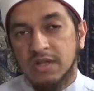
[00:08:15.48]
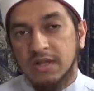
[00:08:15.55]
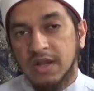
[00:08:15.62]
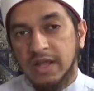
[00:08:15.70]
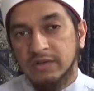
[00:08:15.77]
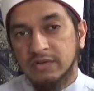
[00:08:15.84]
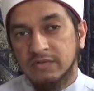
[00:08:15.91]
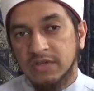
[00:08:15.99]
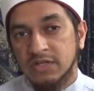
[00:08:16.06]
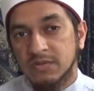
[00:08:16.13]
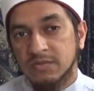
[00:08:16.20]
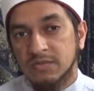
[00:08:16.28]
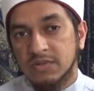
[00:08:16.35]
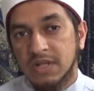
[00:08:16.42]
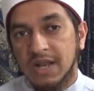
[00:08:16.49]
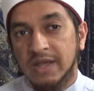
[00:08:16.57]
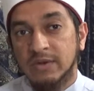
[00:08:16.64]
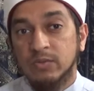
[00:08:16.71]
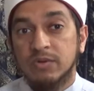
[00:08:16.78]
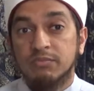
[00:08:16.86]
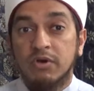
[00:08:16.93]
land of Egypt, the
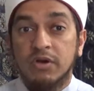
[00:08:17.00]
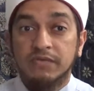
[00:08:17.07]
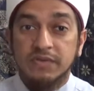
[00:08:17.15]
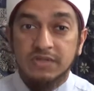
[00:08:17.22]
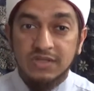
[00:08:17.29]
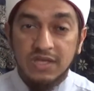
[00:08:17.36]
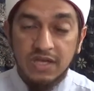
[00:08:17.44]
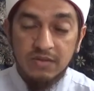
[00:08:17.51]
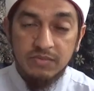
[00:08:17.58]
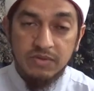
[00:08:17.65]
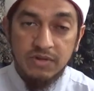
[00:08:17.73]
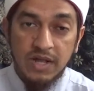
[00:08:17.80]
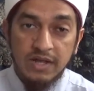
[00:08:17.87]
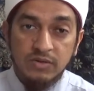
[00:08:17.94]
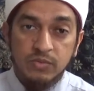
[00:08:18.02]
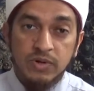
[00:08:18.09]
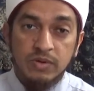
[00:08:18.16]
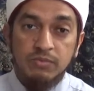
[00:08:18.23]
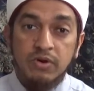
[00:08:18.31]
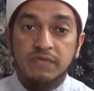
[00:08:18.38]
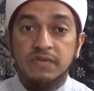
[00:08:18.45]
land where prophets came, the land where
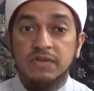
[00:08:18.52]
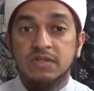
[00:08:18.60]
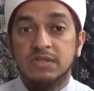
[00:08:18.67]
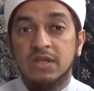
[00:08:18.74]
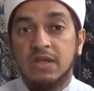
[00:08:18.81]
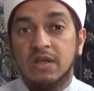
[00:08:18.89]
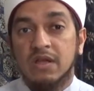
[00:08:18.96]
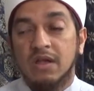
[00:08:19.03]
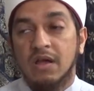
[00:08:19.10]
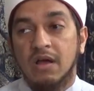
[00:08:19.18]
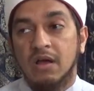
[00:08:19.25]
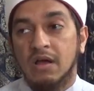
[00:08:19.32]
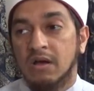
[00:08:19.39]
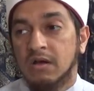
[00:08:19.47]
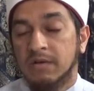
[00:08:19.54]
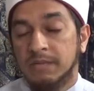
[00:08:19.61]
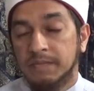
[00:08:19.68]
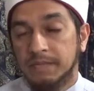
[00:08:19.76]
prophets are